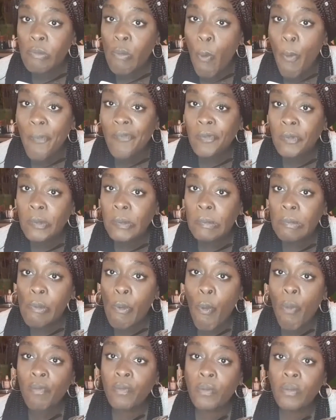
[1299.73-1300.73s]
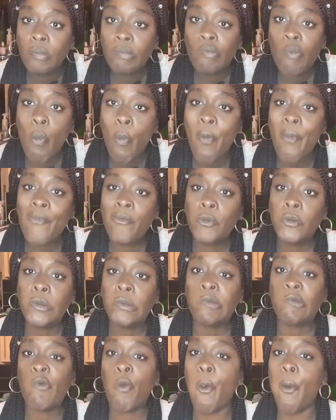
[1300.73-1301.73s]
That is a proposal to you.
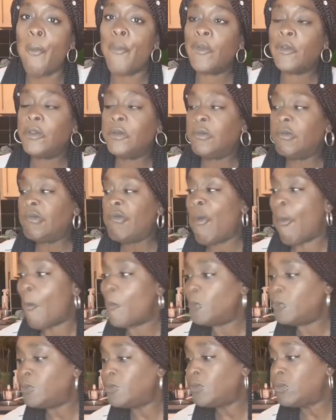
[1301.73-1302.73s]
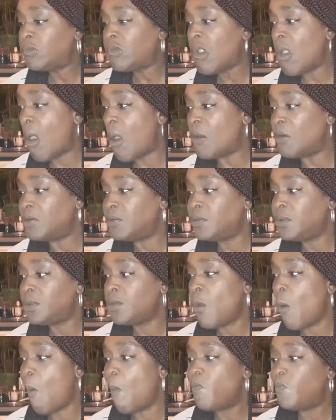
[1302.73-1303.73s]
Actually, that's probably going to be my title.
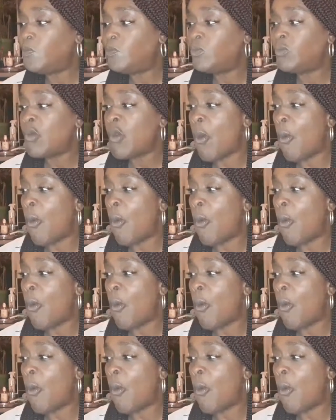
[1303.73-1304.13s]
Ooh.